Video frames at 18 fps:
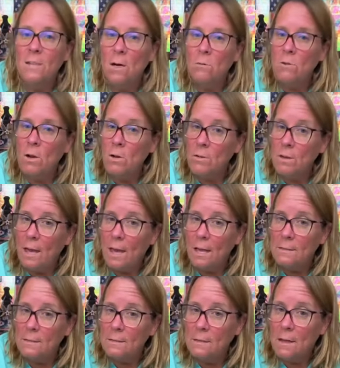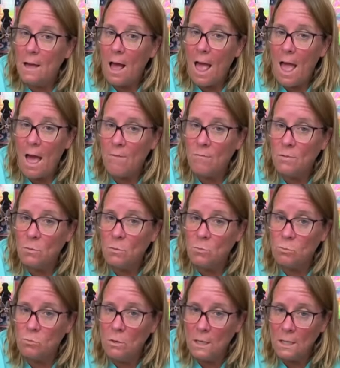I don't know yet. I have
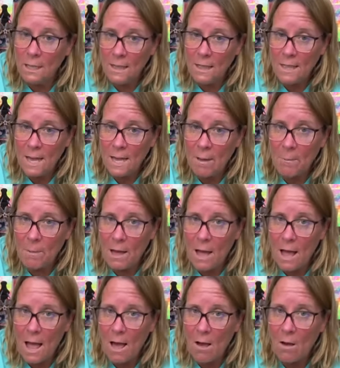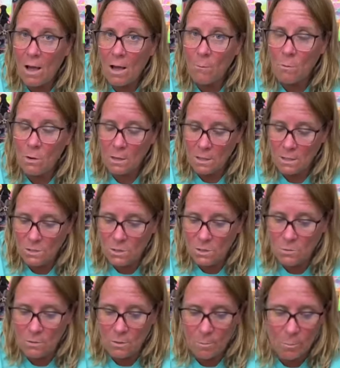to really think about how I want to
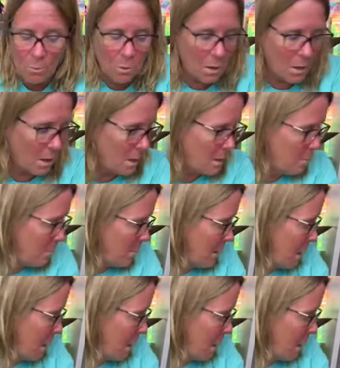do the book.